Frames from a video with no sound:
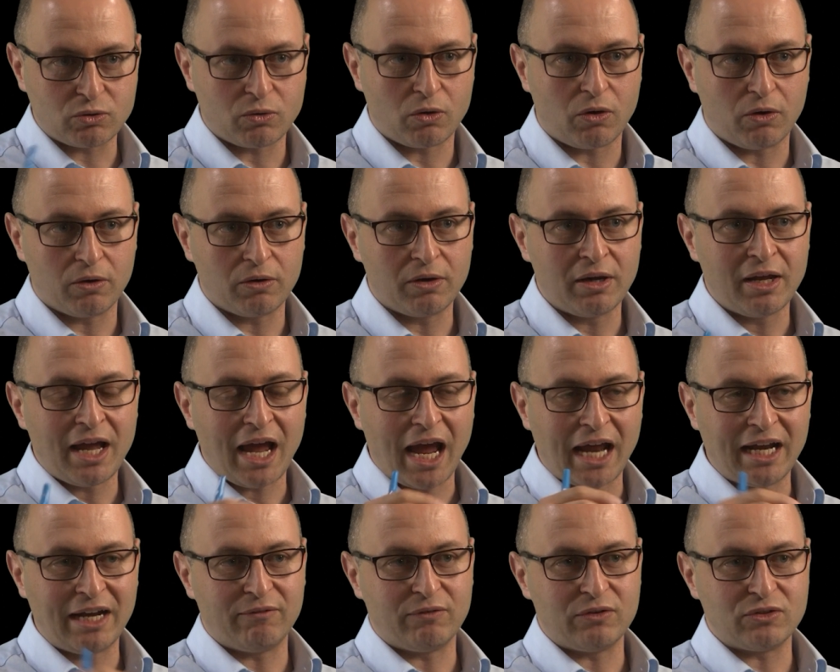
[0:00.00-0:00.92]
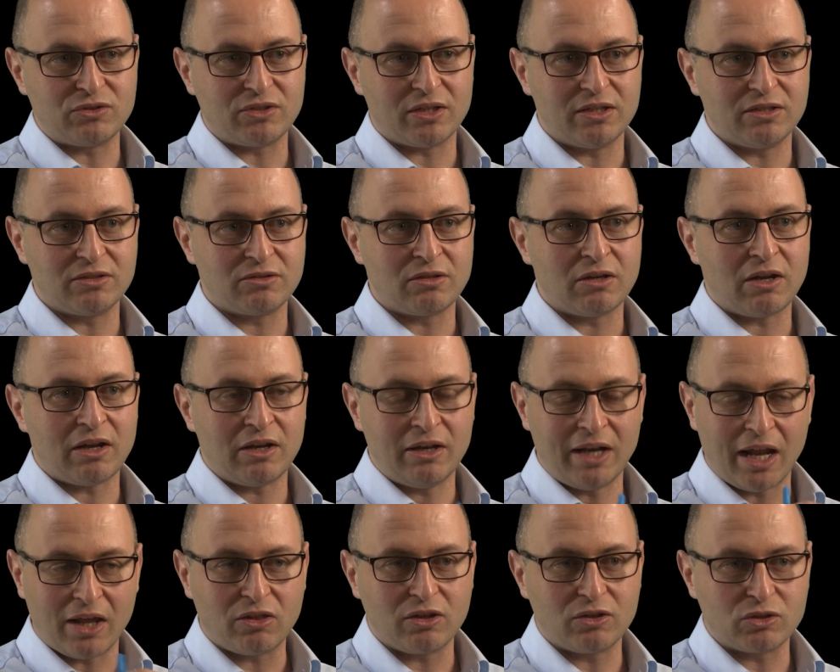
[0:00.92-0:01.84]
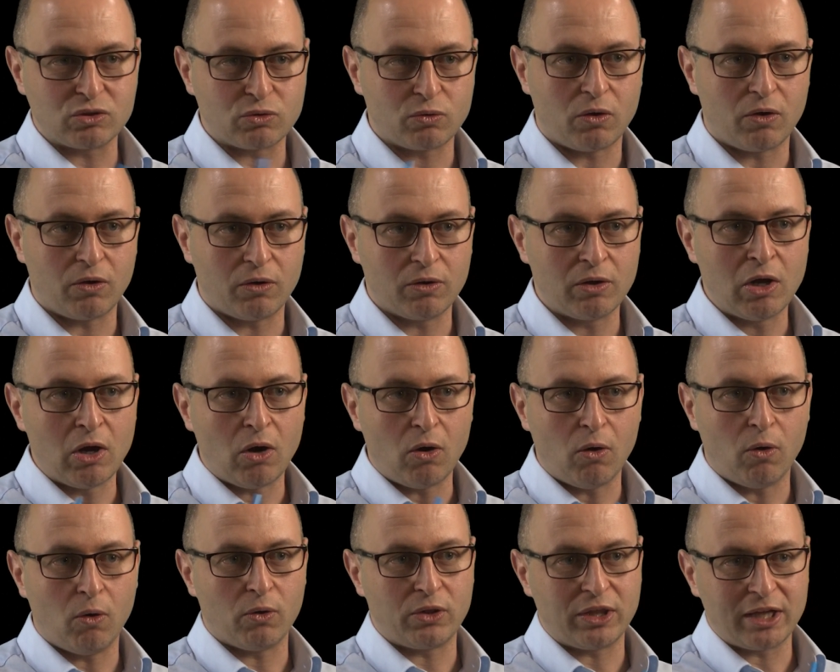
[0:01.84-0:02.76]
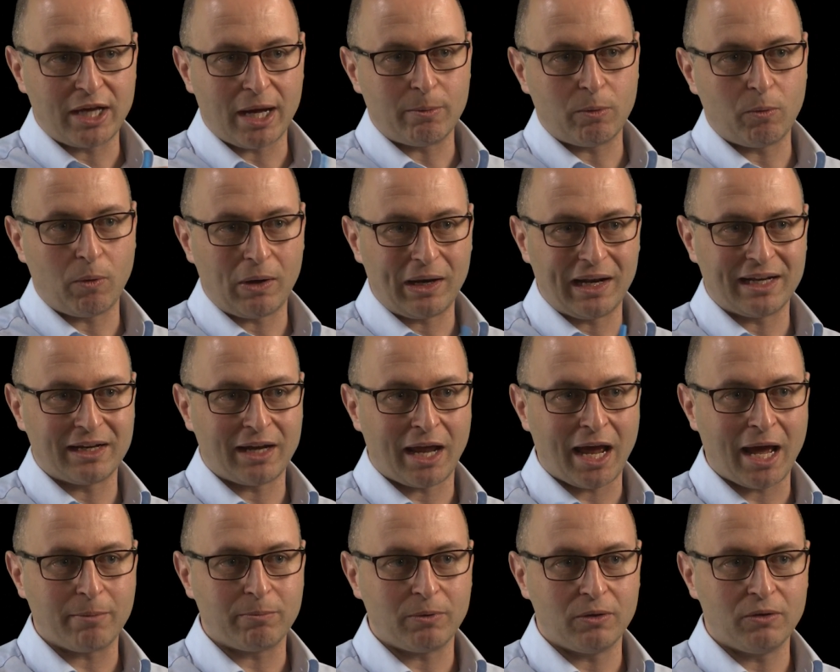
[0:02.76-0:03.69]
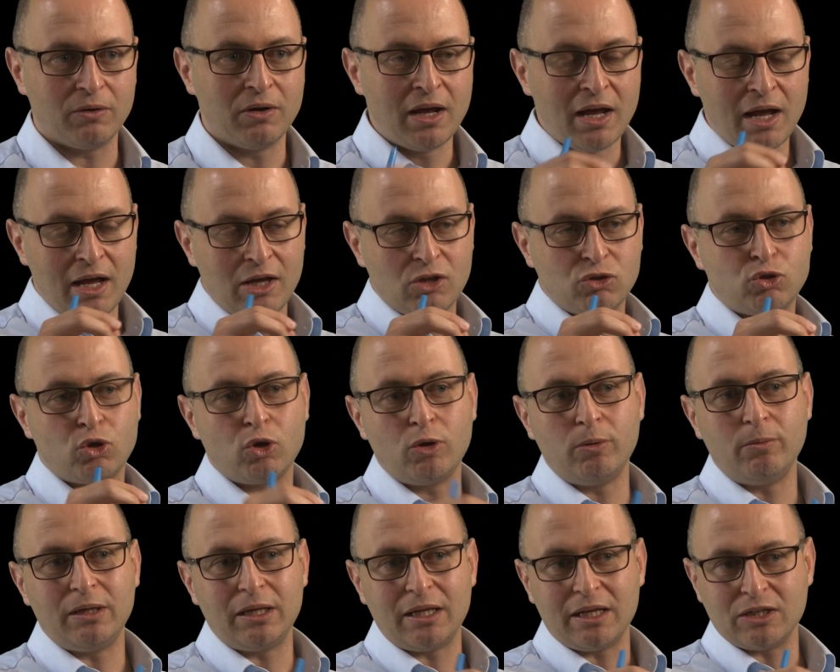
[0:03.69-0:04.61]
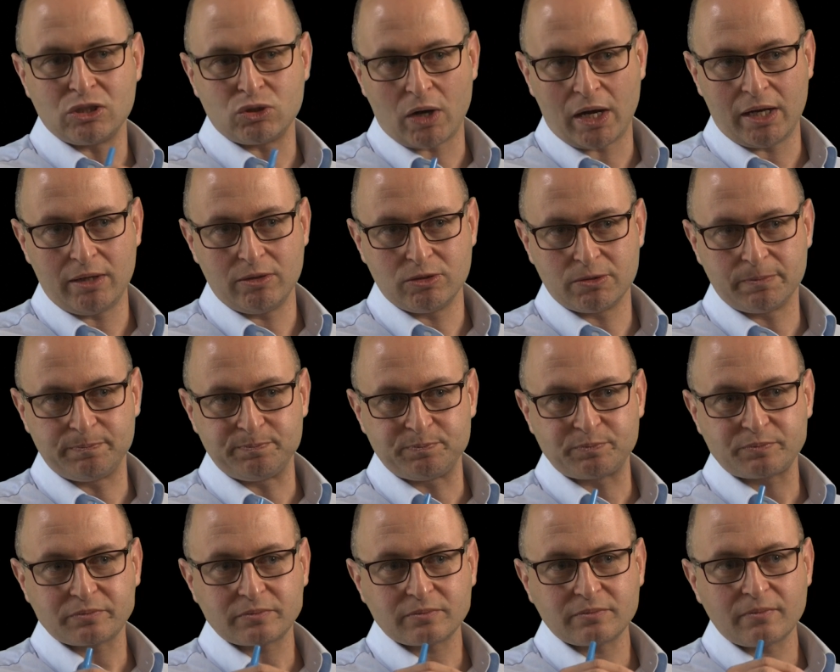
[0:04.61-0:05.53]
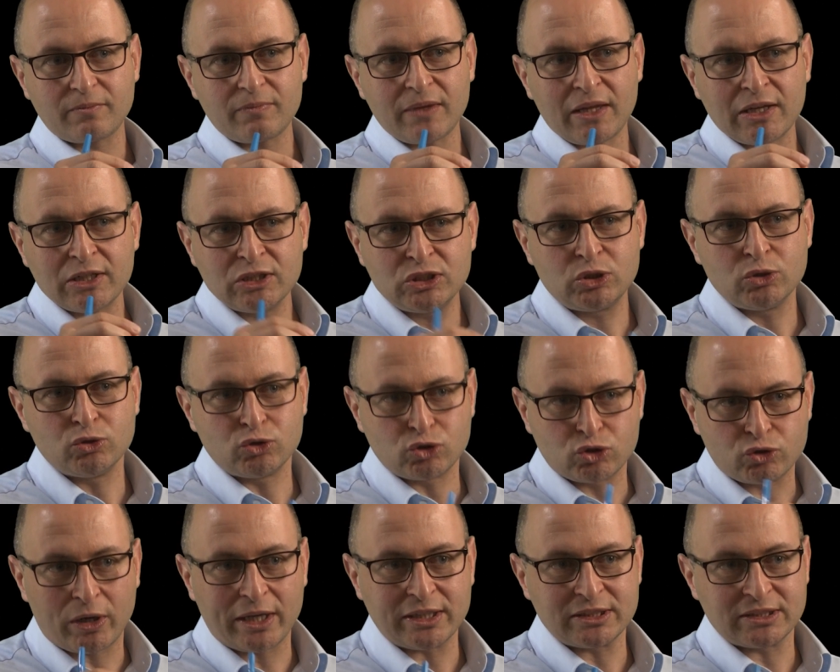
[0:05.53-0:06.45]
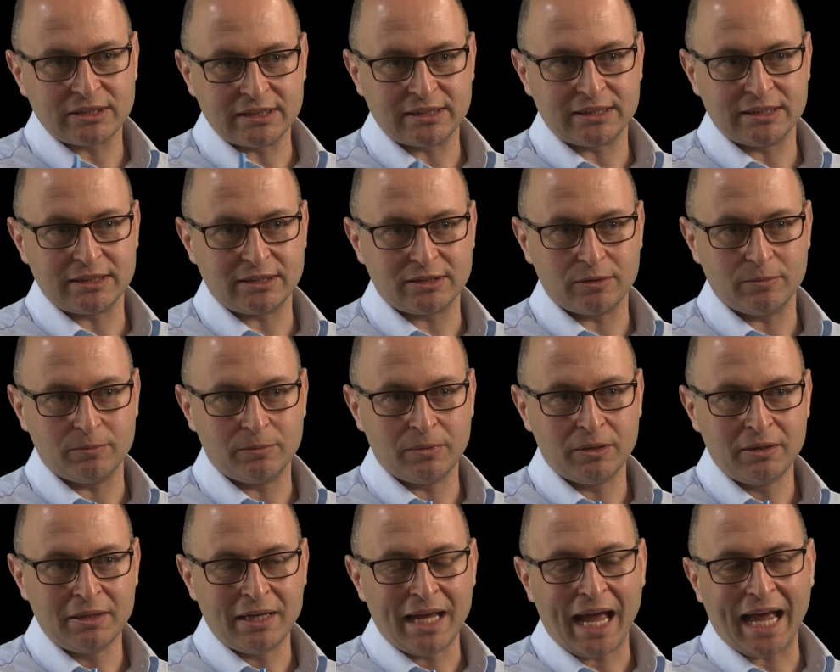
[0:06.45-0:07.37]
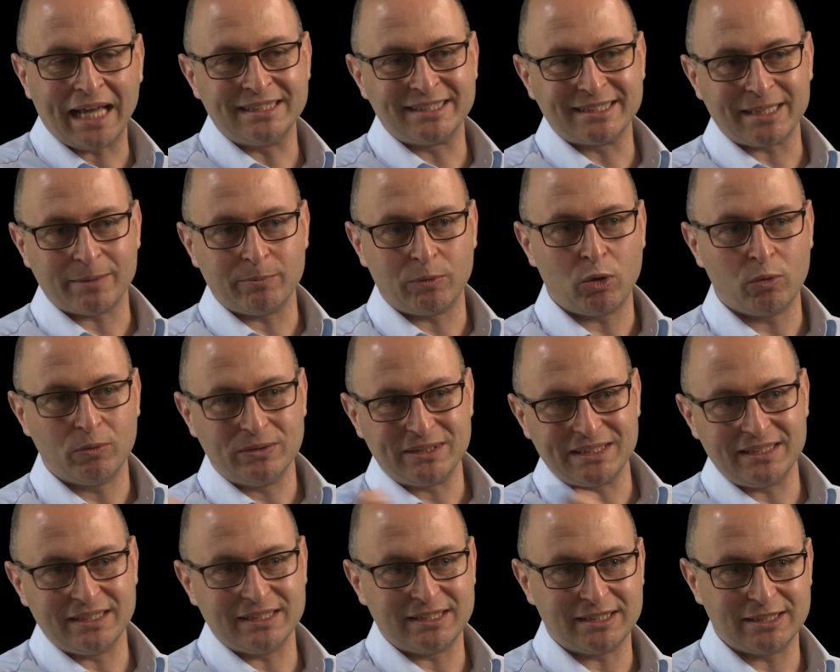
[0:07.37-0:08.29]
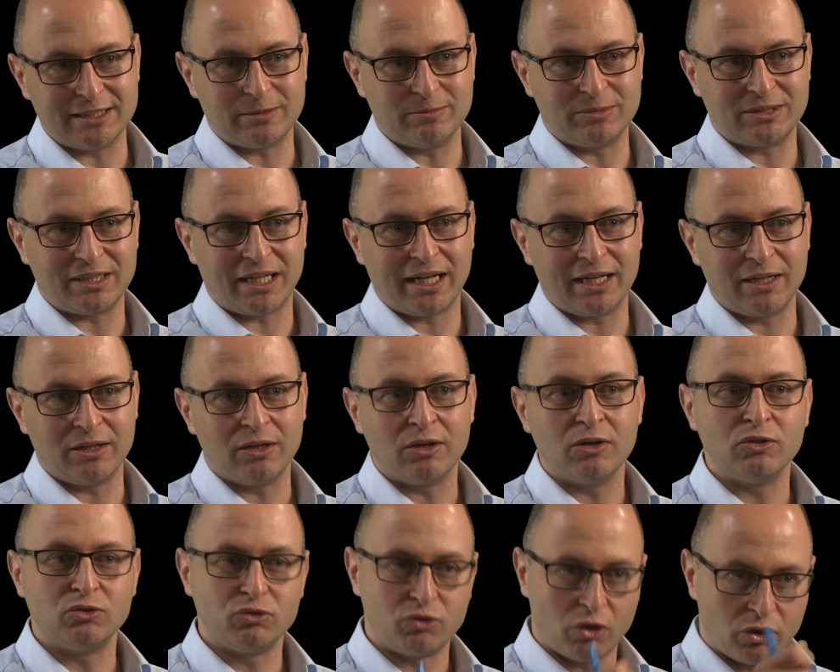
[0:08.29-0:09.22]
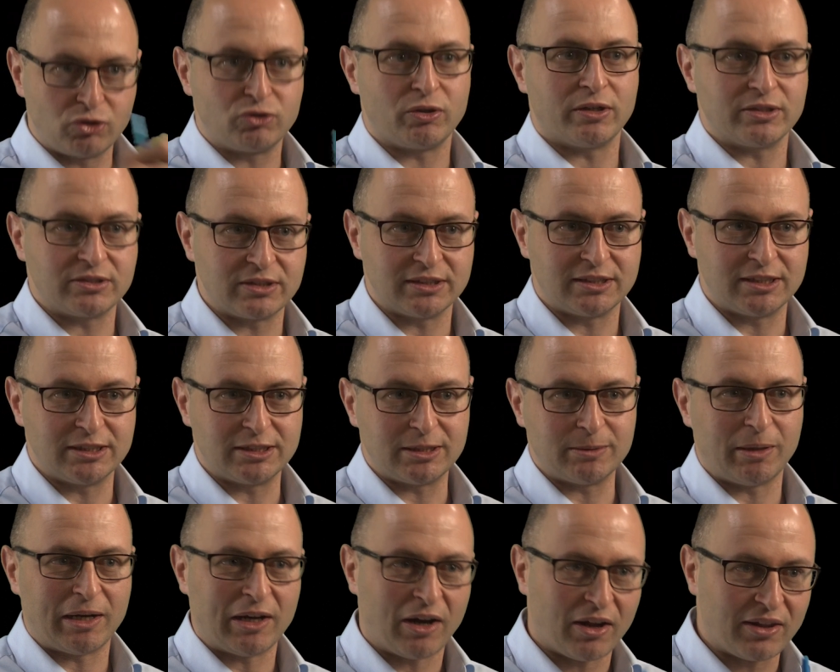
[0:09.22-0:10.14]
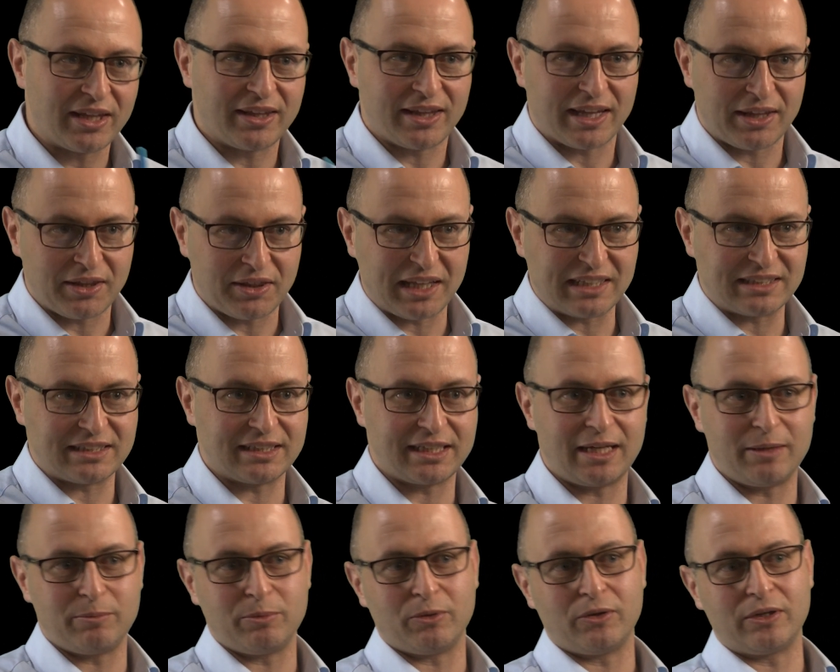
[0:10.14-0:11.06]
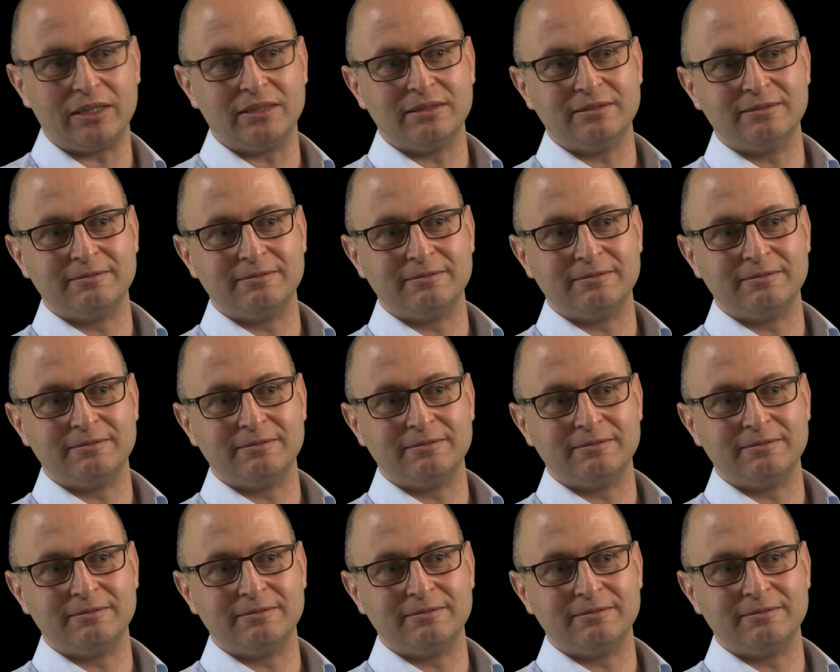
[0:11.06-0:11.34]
wrong, and everyone says nothing's wrong, or the government won't let it happen. Too many Australians still trust the system, and someone who is in the system saying, don't trust the system. And I think that's the key point.